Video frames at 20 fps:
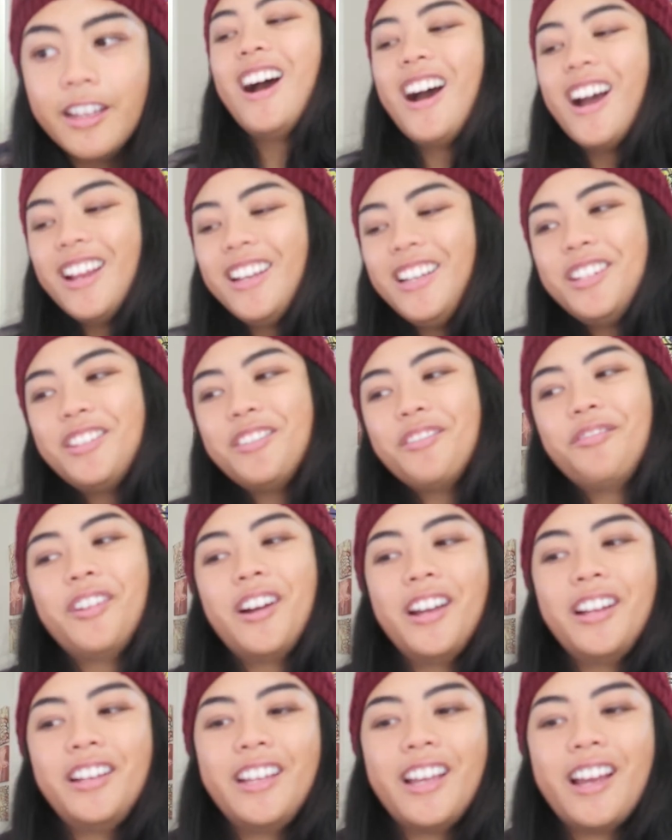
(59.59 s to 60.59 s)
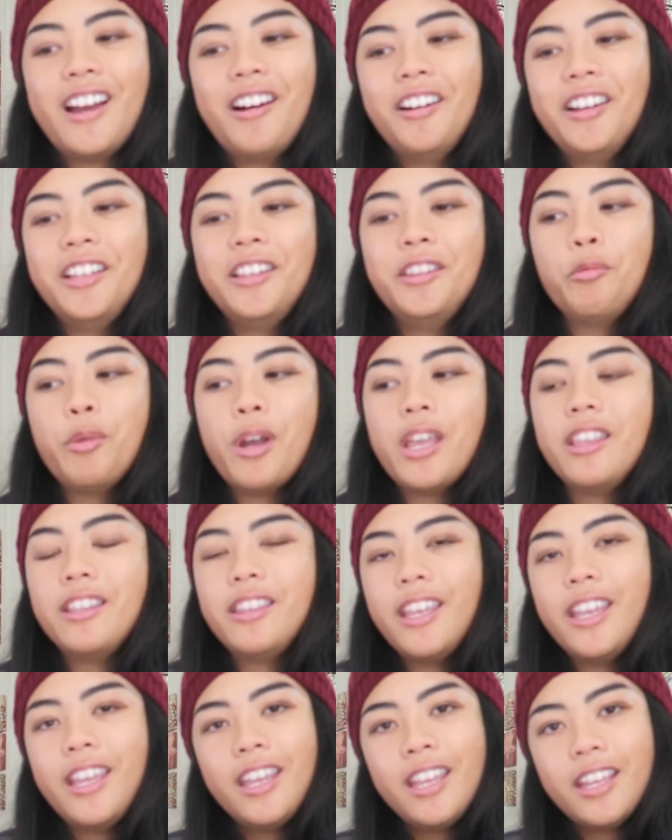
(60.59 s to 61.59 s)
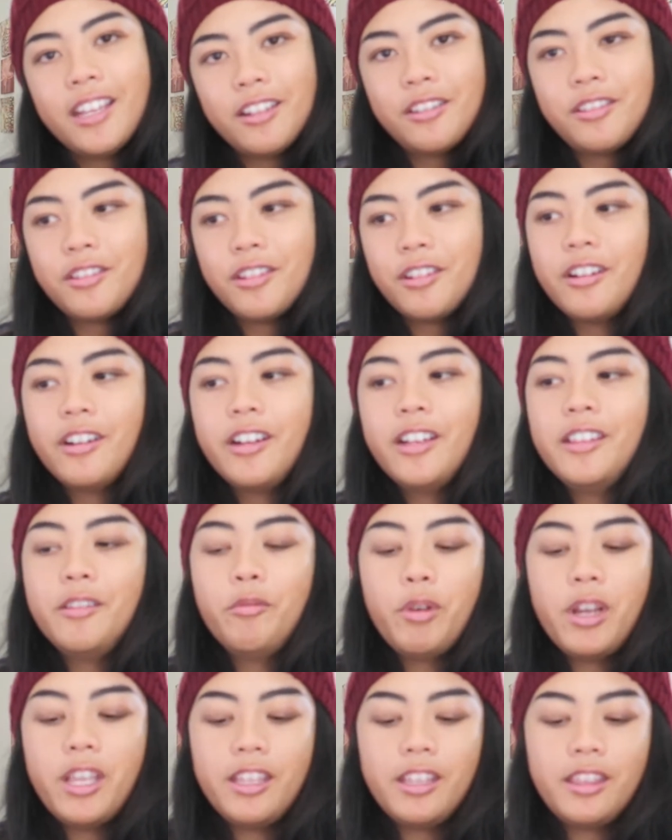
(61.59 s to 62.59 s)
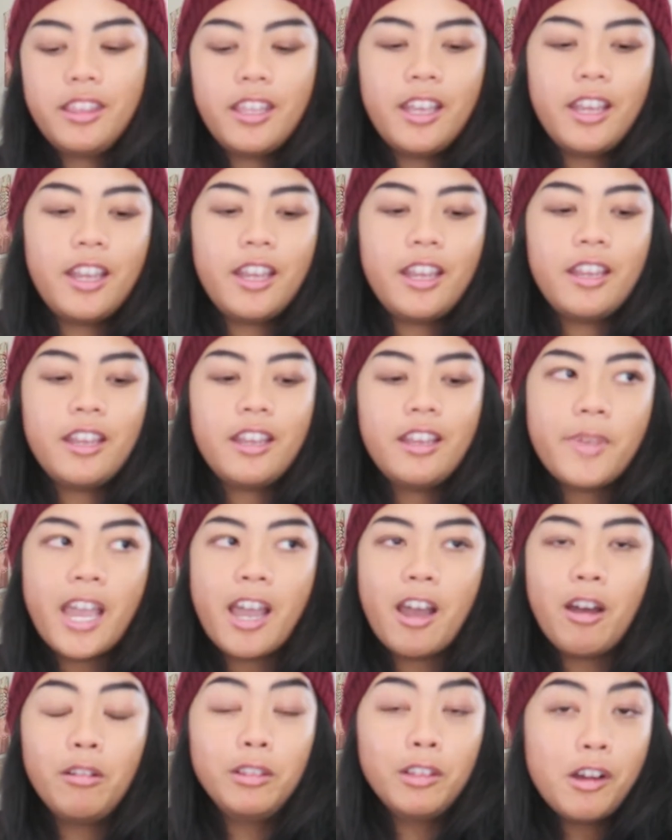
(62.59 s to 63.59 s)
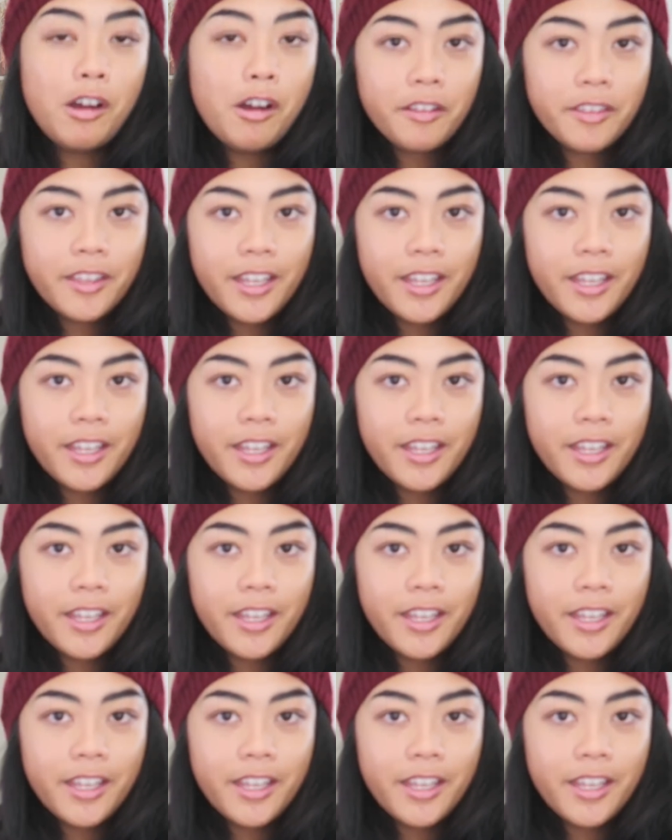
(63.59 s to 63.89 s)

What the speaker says: I need to find out in the way that they answer, in the way that how long